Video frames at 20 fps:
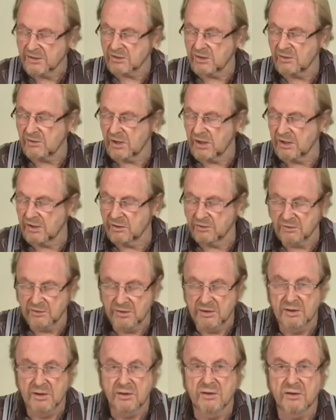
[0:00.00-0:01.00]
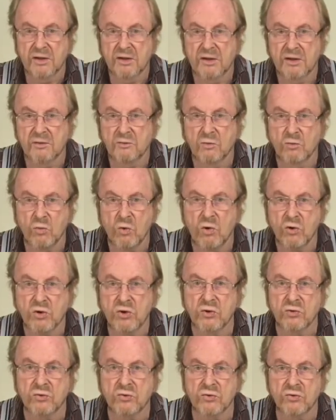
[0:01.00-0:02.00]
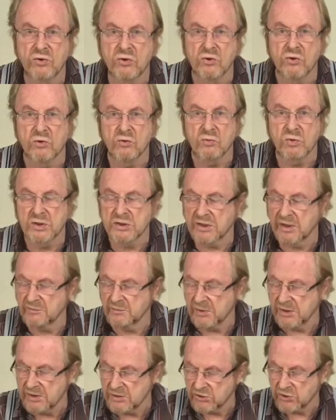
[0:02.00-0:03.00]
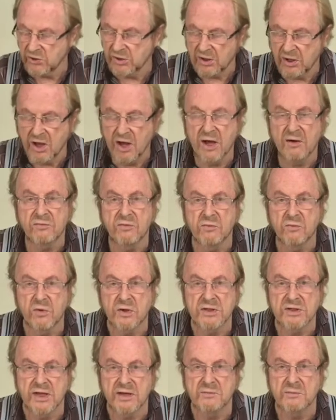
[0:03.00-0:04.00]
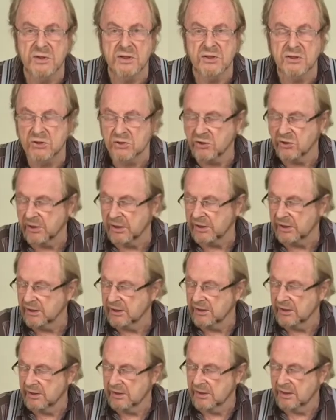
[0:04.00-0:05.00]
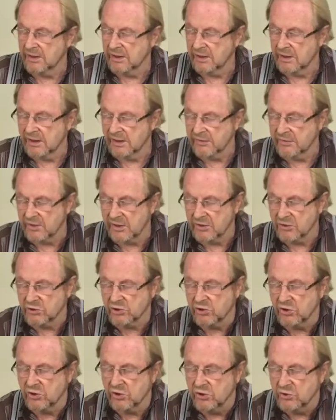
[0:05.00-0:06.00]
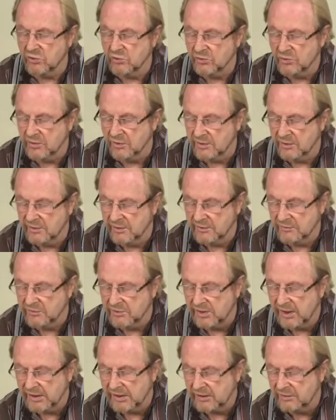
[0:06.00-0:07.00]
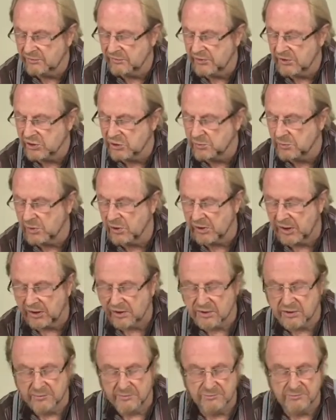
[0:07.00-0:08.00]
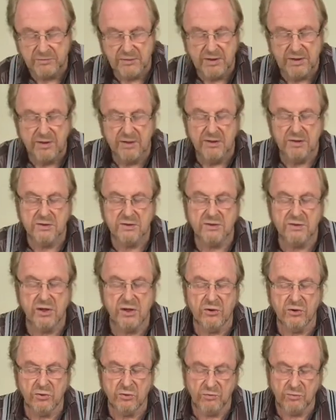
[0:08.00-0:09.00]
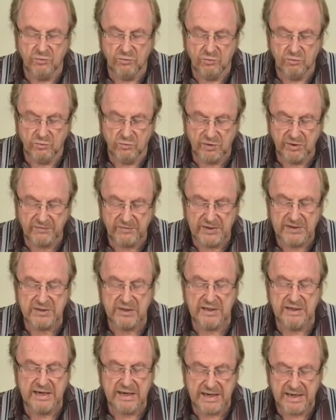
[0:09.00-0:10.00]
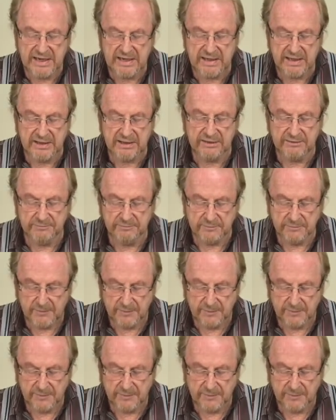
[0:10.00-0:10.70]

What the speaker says: And so I'll walk you through what I've been doing, half of what I've been doing, and then show you, if you like, a finished product. So what have I done here?